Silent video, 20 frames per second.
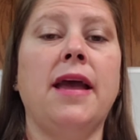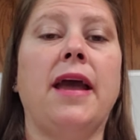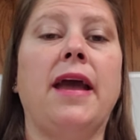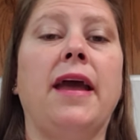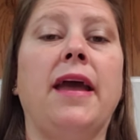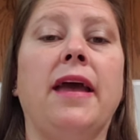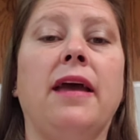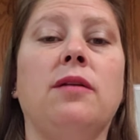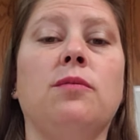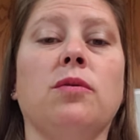
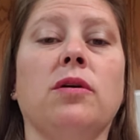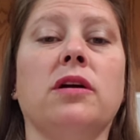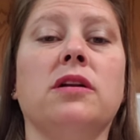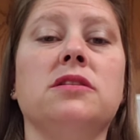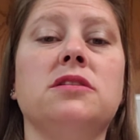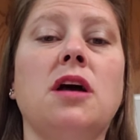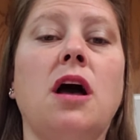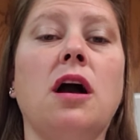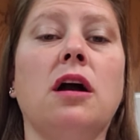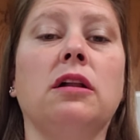and we're going
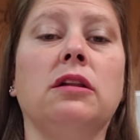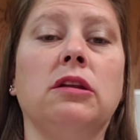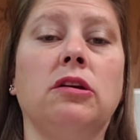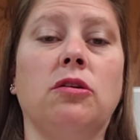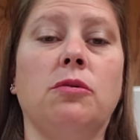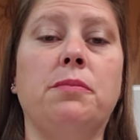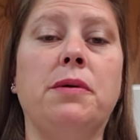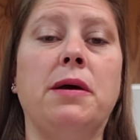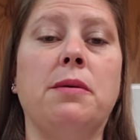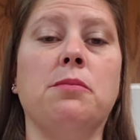to talk a little
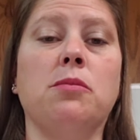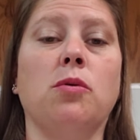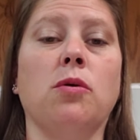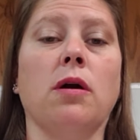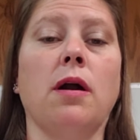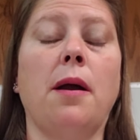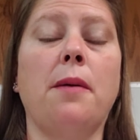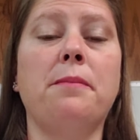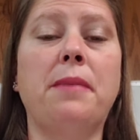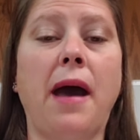bit
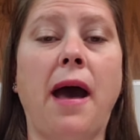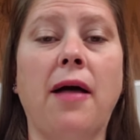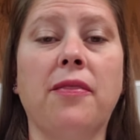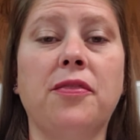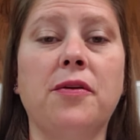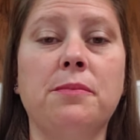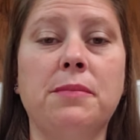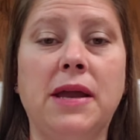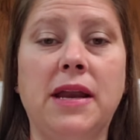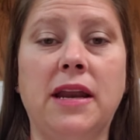more about
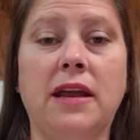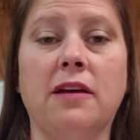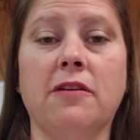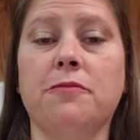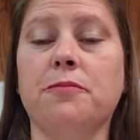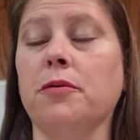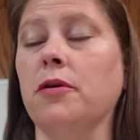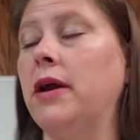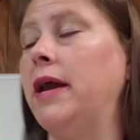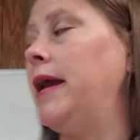the meaning of
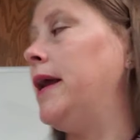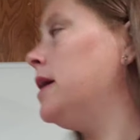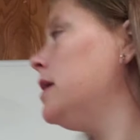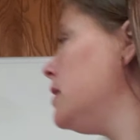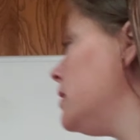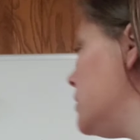pre.